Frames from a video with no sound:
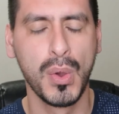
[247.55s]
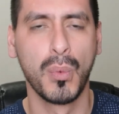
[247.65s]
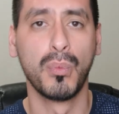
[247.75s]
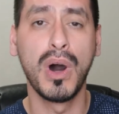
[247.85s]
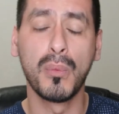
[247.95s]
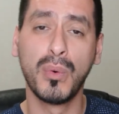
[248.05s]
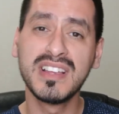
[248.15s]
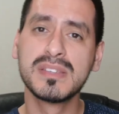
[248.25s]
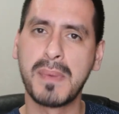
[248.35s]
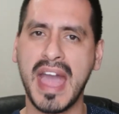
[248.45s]
What
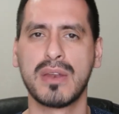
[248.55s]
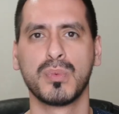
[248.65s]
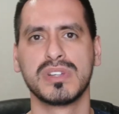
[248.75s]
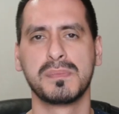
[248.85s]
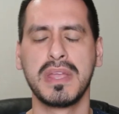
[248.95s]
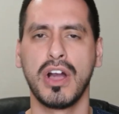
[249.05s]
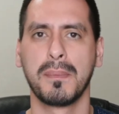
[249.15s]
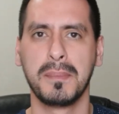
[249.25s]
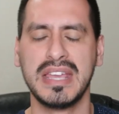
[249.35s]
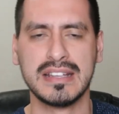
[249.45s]
was bad was
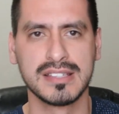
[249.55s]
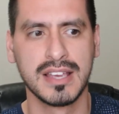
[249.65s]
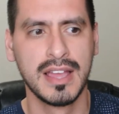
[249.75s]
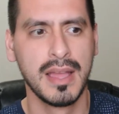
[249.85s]
Beyond Meat.